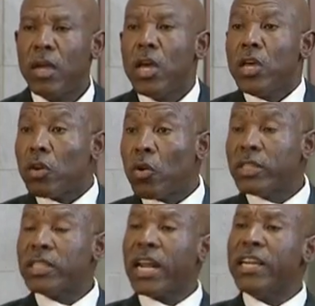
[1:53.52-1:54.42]
The
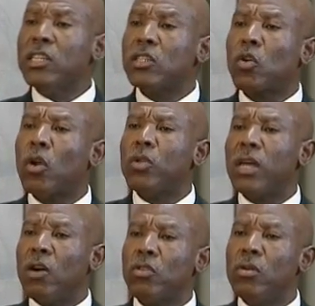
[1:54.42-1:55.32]
constrained growth
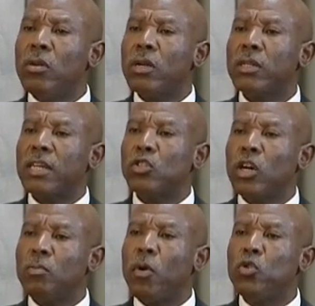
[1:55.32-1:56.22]
outlook does
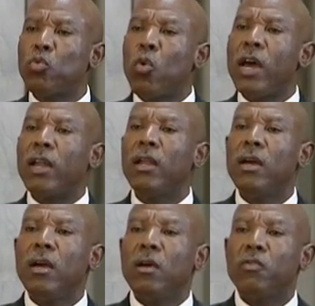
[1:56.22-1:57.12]
not bode well
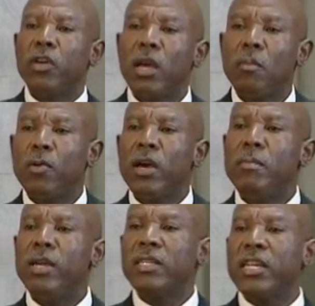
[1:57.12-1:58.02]
for the
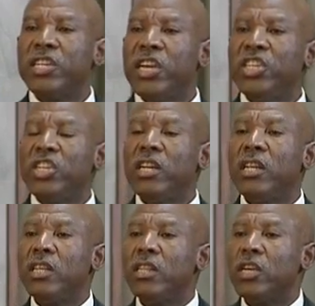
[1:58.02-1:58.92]
employment
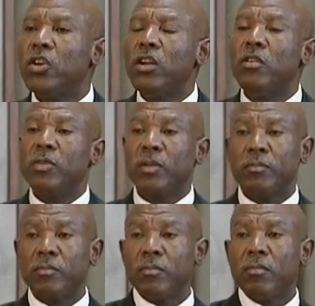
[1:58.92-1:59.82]
creation in the economy.
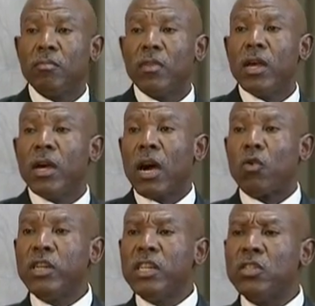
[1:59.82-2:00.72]

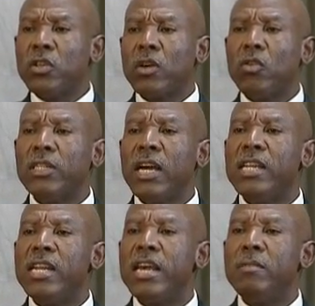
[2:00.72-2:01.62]
According to the
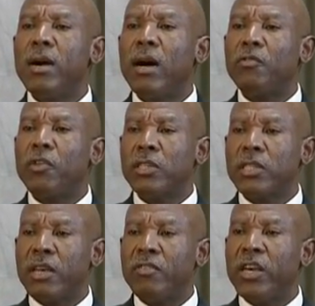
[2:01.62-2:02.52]
quarterly labor force
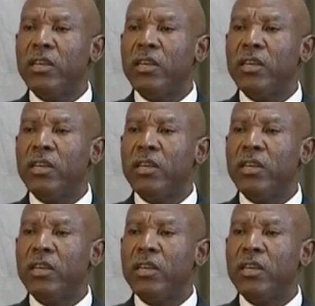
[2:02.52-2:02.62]
survey